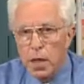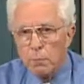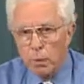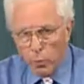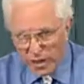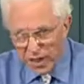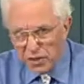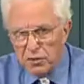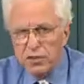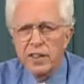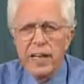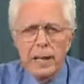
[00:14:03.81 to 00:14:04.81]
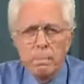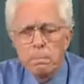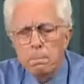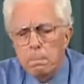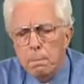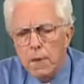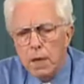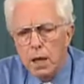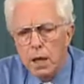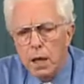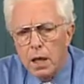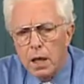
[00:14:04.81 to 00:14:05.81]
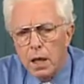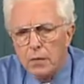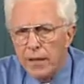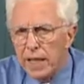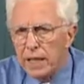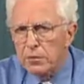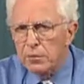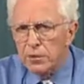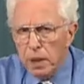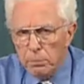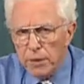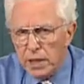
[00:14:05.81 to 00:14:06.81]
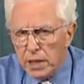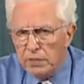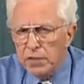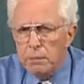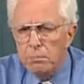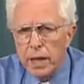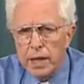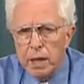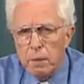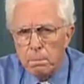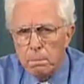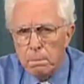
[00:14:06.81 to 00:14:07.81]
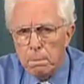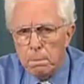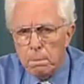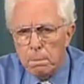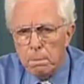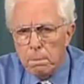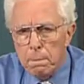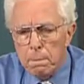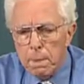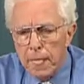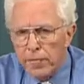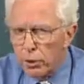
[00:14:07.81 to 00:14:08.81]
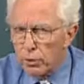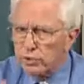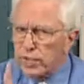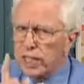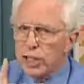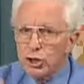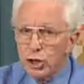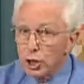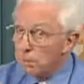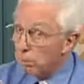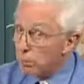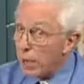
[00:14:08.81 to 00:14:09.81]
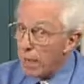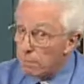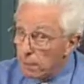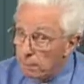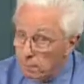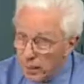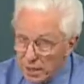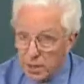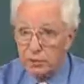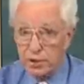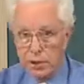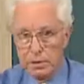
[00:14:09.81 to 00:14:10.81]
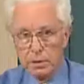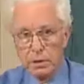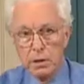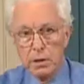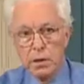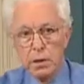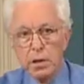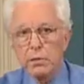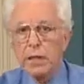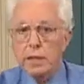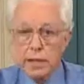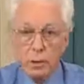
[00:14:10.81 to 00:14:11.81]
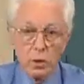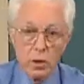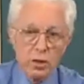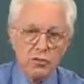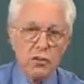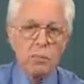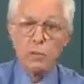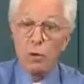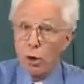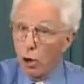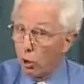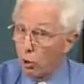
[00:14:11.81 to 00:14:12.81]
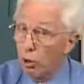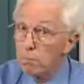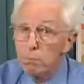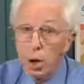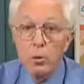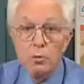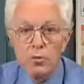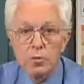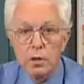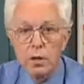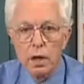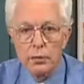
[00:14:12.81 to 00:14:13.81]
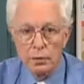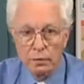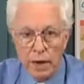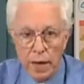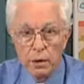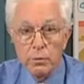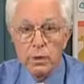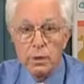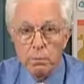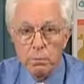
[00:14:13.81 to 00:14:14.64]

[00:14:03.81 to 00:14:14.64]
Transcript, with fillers: But we can say that if something is a metal, there is a good probability that it will exhibit all or most of the following